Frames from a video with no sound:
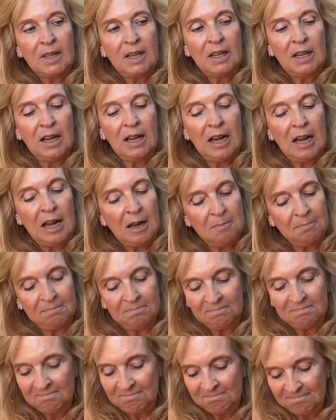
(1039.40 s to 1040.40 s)

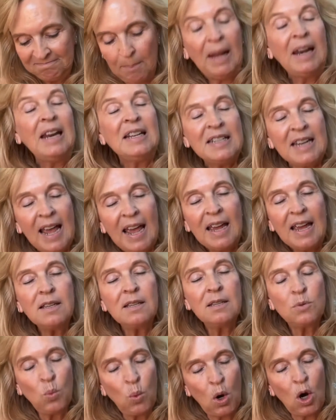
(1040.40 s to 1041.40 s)
But it
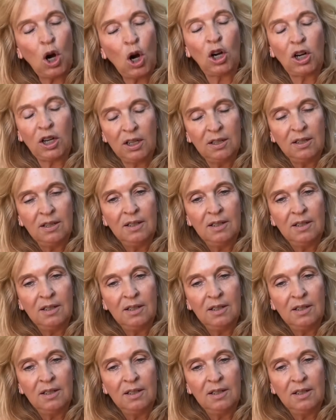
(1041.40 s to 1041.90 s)
takes work.